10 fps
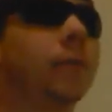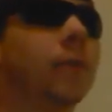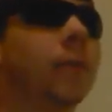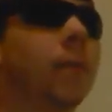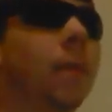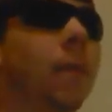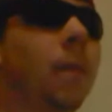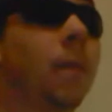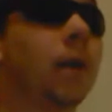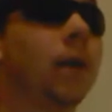
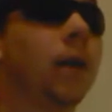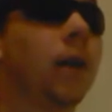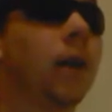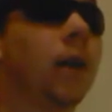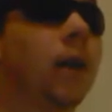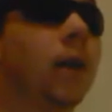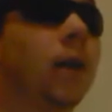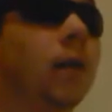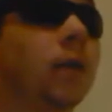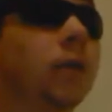
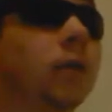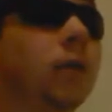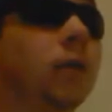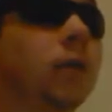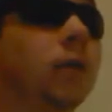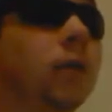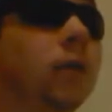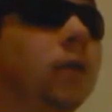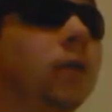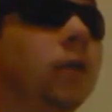
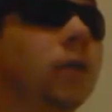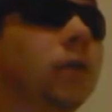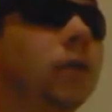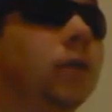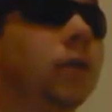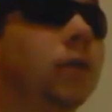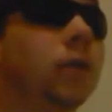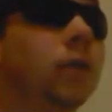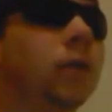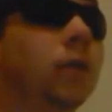
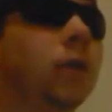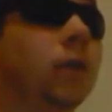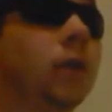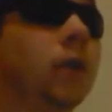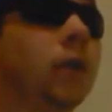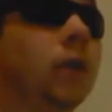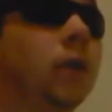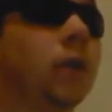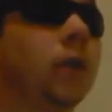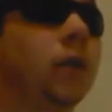
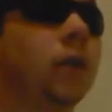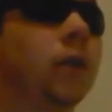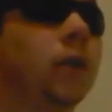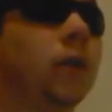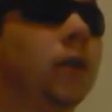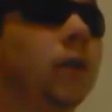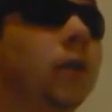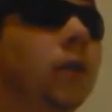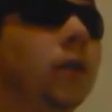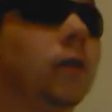
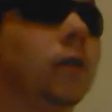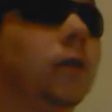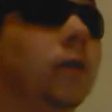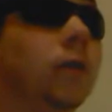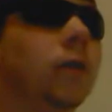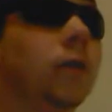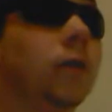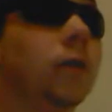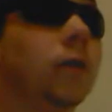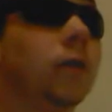
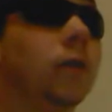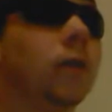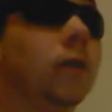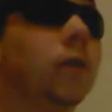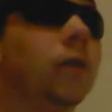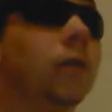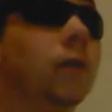Nobody speaks.